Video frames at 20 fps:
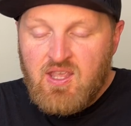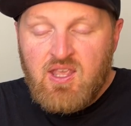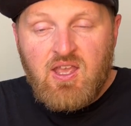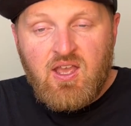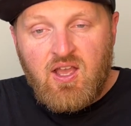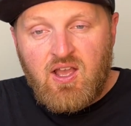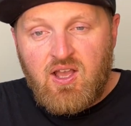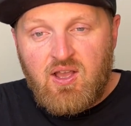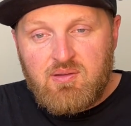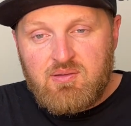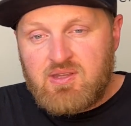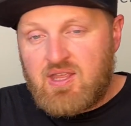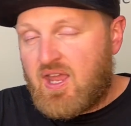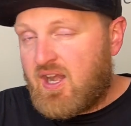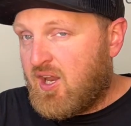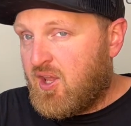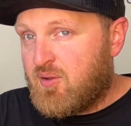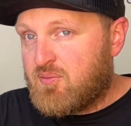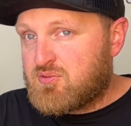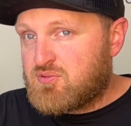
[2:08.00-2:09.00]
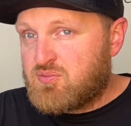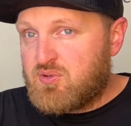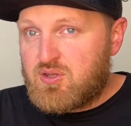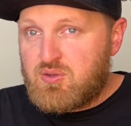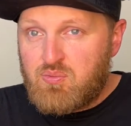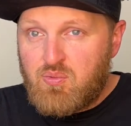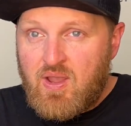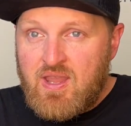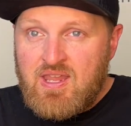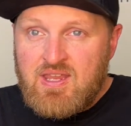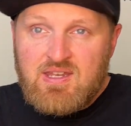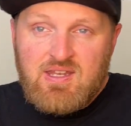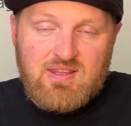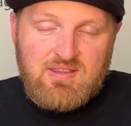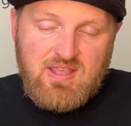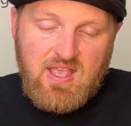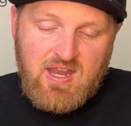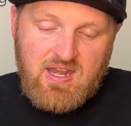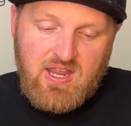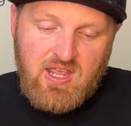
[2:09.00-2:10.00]
That helps with weight,
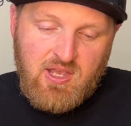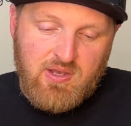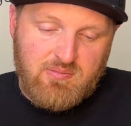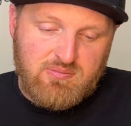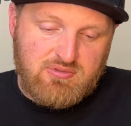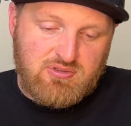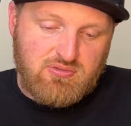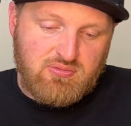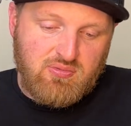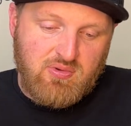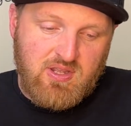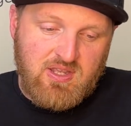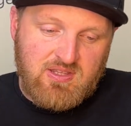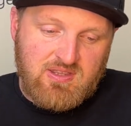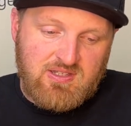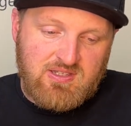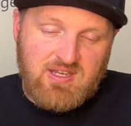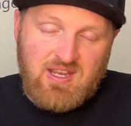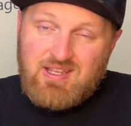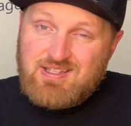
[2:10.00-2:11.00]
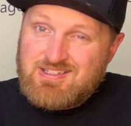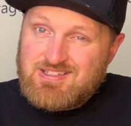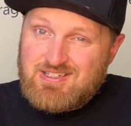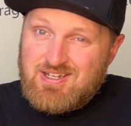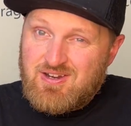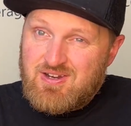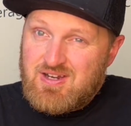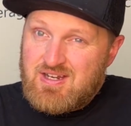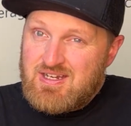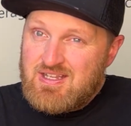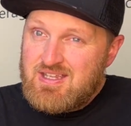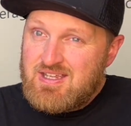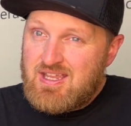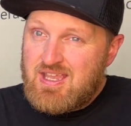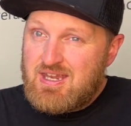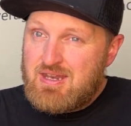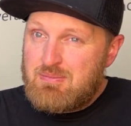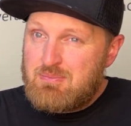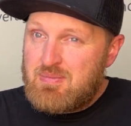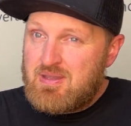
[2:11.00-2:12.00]
that helps with dexterity,
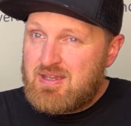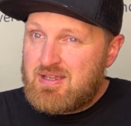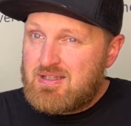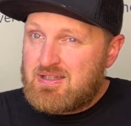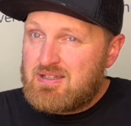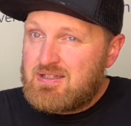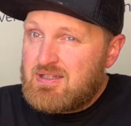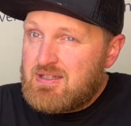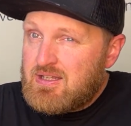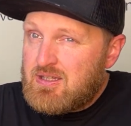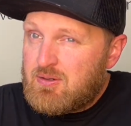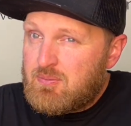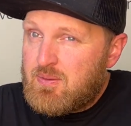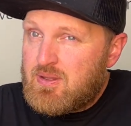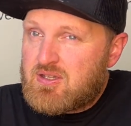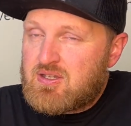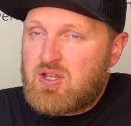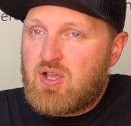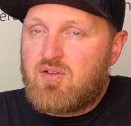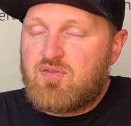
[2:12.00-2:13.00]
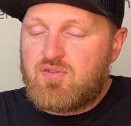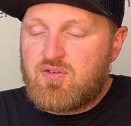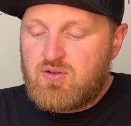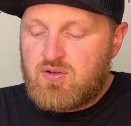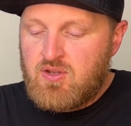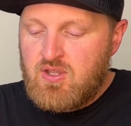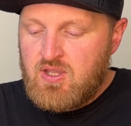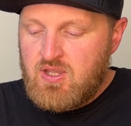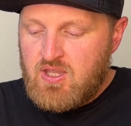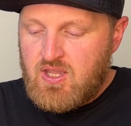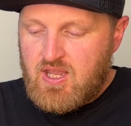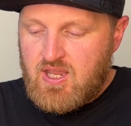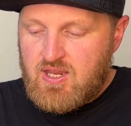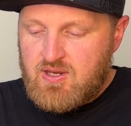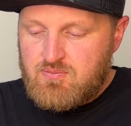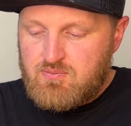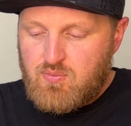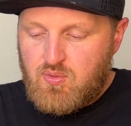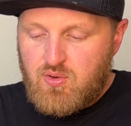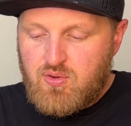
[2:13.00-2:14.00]
and it being a little bit tougher
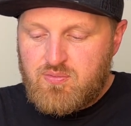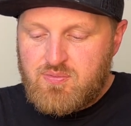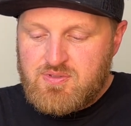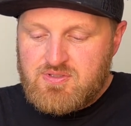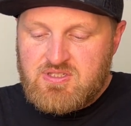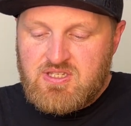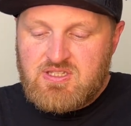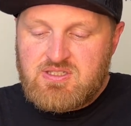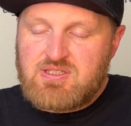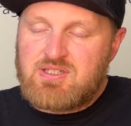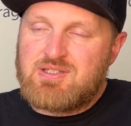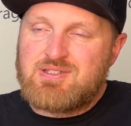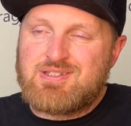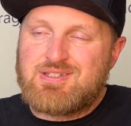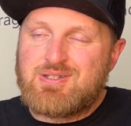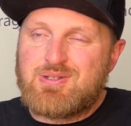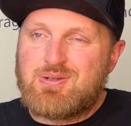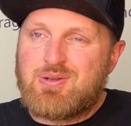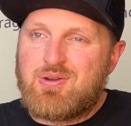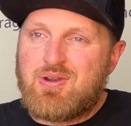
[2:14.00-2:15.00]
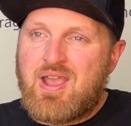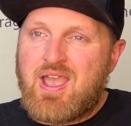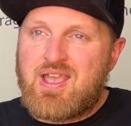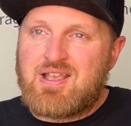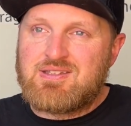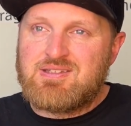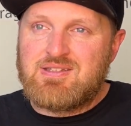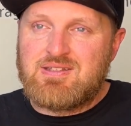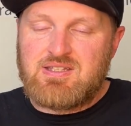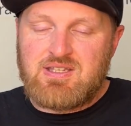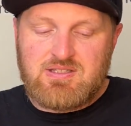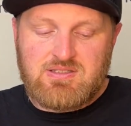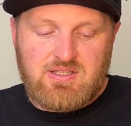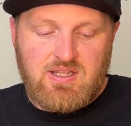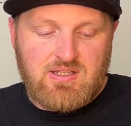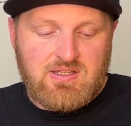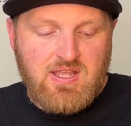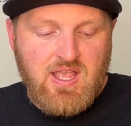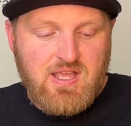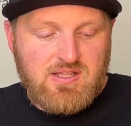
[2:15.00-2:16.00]
and more resistance to cracks and things
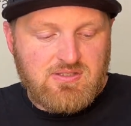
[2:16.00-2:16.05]
like that.